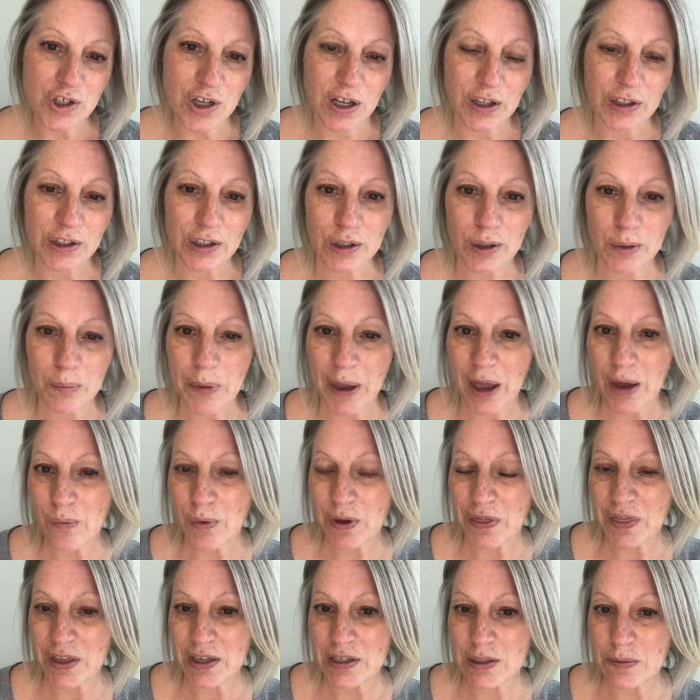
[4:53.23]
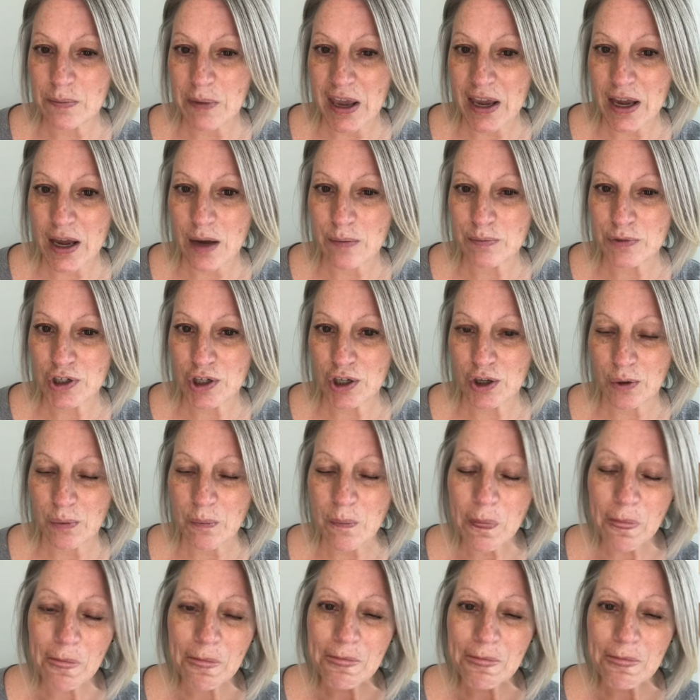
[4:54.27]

a little bit with this makeup too.